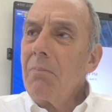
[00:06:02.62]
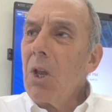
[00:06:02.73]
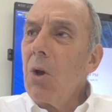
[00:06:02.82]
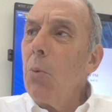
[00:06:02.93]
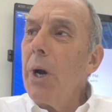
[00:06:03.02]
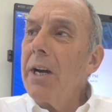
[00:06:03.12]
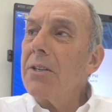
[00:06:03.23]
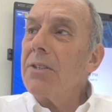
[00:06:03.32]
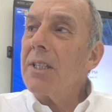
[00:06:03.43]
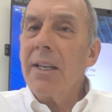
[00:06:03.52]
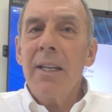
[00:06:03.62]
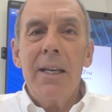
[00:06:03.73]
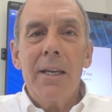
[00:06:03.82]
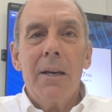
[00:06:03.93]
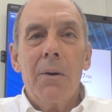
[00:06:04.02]
where
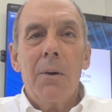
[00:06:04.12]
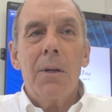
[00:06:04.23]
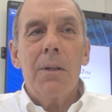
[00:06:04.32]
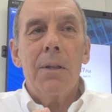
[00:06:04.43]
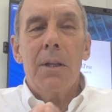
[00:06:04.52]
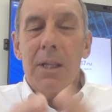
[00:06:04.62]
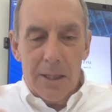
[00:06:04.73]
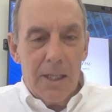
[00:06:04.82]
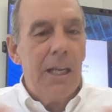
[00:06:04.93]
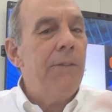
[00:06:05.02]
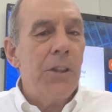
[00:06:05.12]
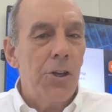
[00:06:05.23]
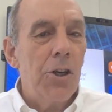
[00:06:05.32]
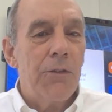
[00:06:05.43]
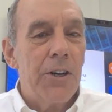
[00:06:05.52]
suddenly even the
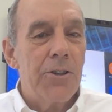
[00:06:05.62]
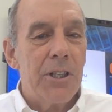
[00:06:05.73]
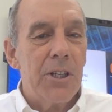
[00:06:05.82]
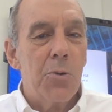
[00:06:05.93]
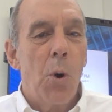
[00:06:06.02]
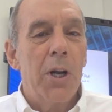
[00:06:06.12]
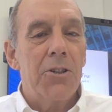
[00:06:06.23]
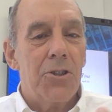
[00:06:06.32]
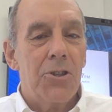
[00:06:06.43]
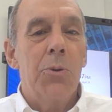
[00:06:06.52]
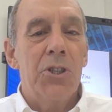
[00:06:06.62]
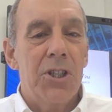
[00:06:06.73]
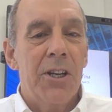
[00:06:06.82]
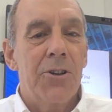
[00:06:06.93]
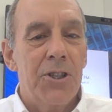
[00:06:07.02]
universities wanted students
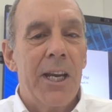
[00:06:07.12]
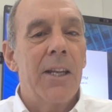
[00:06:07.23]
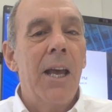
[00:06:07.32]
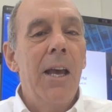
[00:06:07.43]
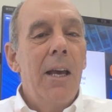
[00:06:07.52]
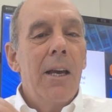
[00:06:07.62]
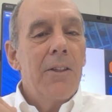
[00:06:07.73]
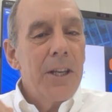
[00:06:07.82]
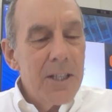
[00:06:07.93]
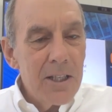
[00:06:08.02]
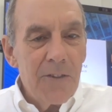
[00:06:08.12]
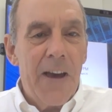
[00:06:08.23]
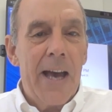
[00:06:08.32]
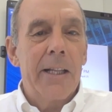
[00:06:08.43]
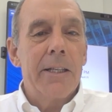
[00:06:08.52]
to understand this is a
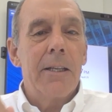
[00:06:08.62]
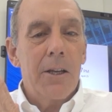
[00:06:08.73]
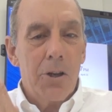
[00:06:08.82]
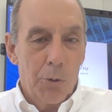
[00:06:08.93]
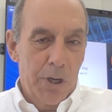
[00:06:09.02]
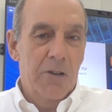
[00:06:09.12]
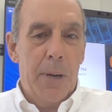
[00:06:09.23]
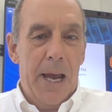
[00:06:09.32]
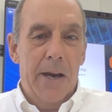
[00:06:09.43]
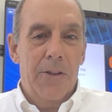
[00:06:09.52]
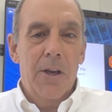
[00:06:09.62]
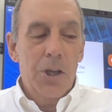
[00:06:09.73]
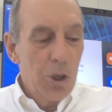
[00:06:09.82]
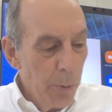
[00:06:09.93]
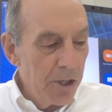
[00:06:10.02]
valid career path.
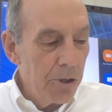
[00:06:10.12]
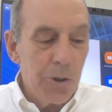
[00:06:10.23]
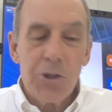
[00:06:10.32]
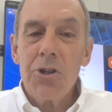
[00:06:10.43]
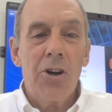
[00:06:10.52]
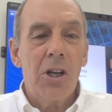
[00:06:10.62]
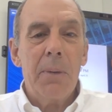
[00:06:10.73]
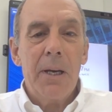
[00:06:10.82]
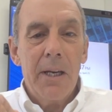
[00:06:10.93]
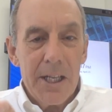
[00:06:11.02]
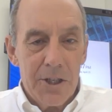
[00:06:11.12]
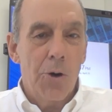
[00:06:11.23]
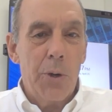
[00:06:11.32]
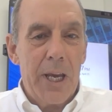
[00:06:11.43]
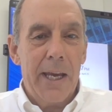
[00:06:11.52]
You want to do a startup, it's
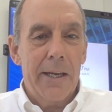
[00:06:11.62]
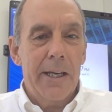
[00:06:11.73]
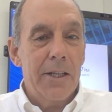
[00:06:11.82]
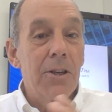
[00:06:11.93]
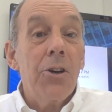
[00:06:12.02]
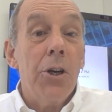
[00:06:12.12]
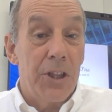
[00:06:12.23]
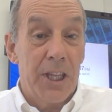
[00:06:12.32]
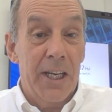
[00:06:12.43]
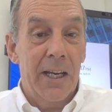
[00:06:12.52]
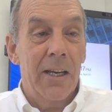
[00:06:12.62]
okay. It's a good thing.